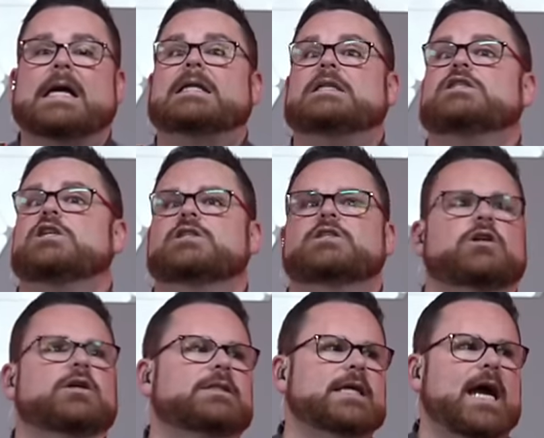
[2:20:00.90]
just a
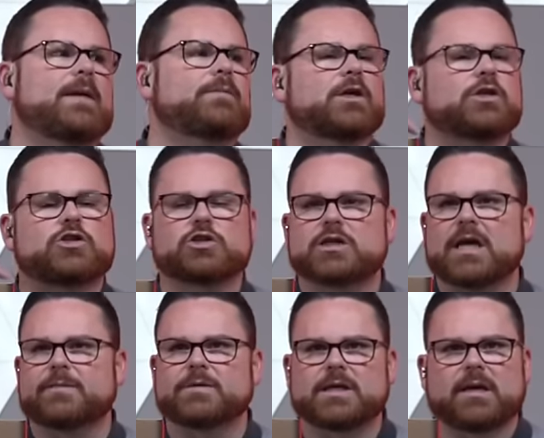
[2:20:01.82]
good time to get your
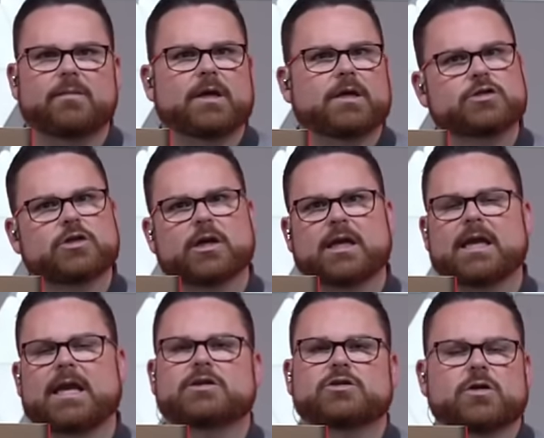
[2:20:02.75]
subs in because you're going to get
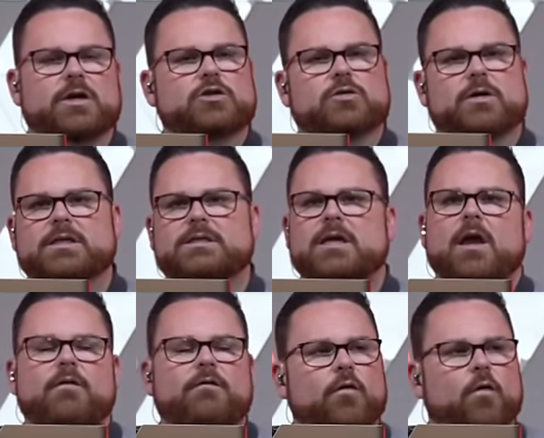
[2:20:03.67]
extra entries
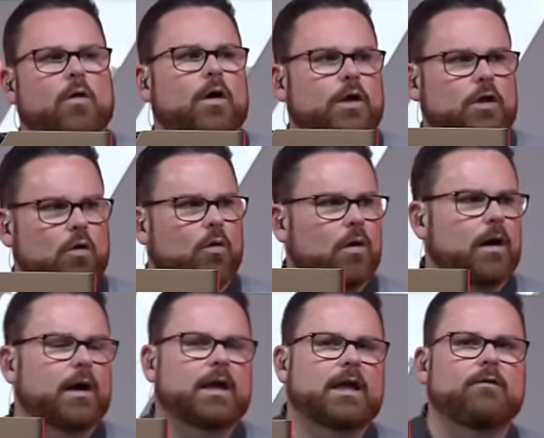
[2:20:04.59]
for
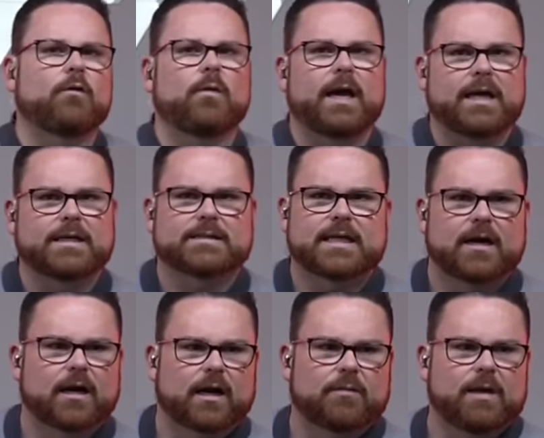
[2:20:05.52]
your giveaways that are
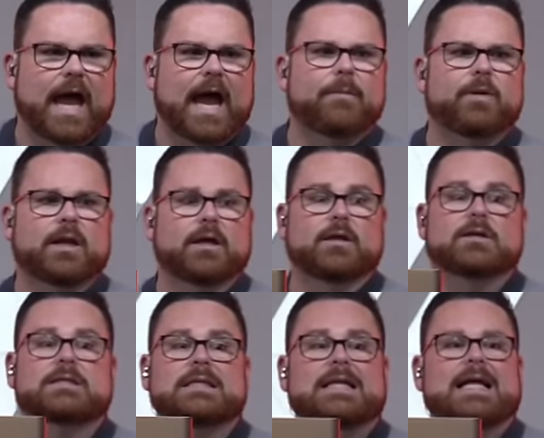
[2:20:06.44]
going to be happening, and
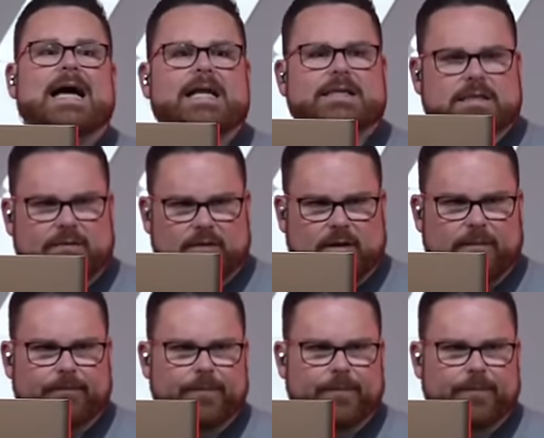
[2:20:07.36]
there's lots of them.